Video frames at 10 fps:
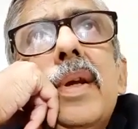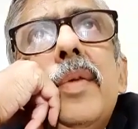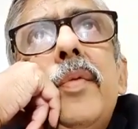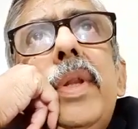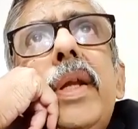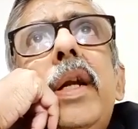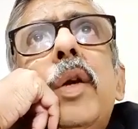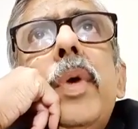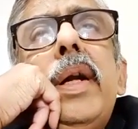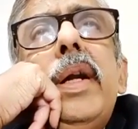within
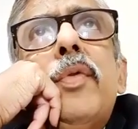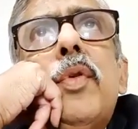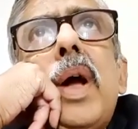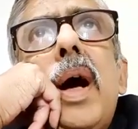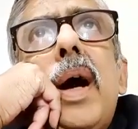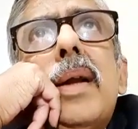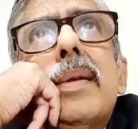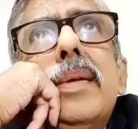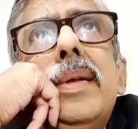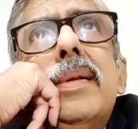24 hours,
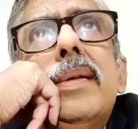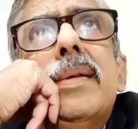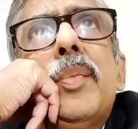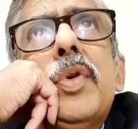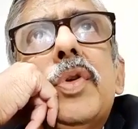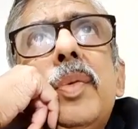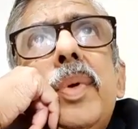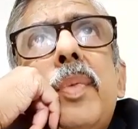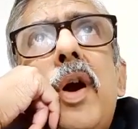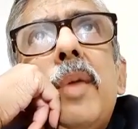he is supposed to be
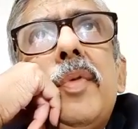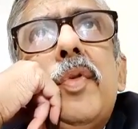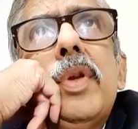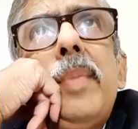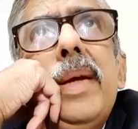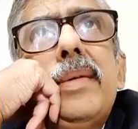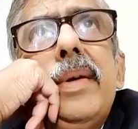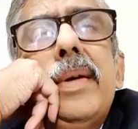brought before the magistrate.